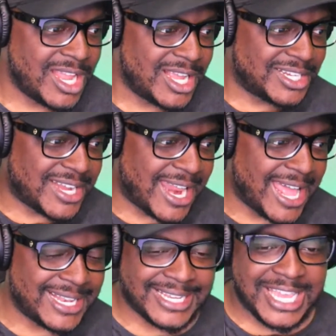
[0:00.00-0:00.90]
Shout
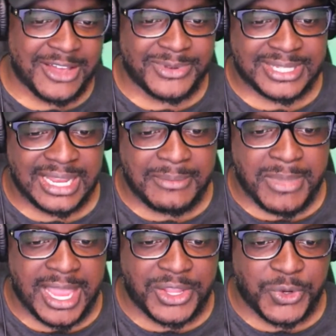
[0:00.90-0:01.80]
out to Kevin C,
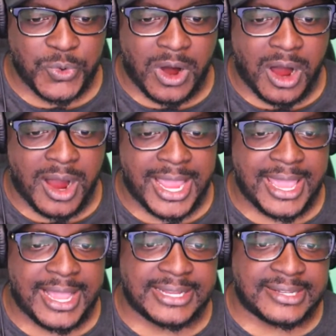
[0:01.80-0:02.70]
man. You are
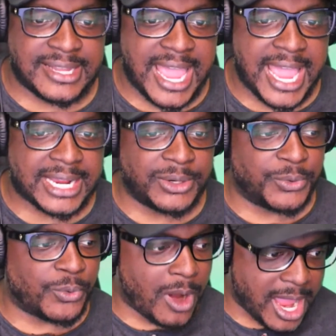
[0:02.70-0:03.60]
exactly
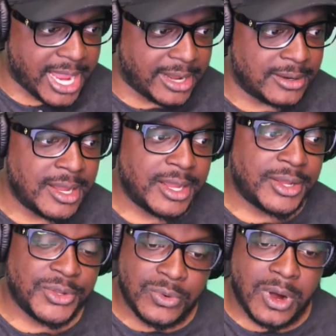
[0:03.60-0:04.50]
right.
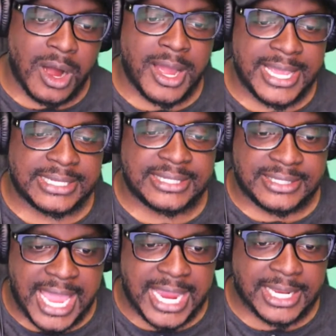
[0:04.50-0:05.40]
You are
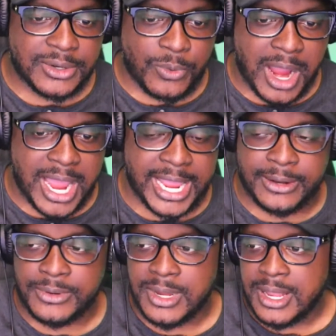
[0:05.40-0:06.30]
exactly right.
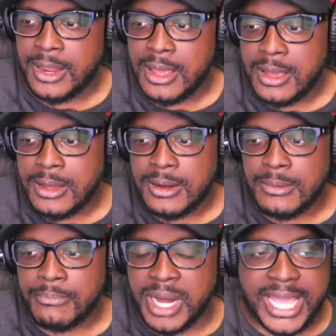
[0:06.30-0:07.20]

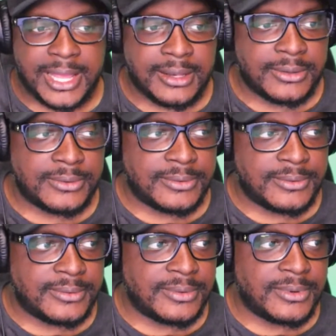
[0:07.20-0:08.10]
But
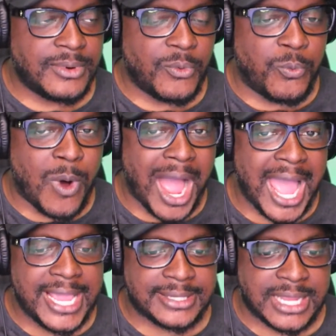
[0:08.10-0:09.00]
why
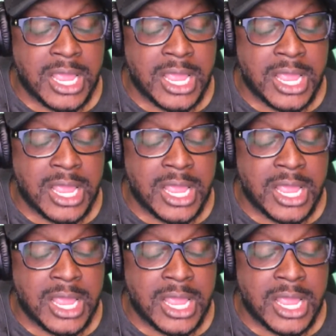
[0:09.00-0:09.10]
is it?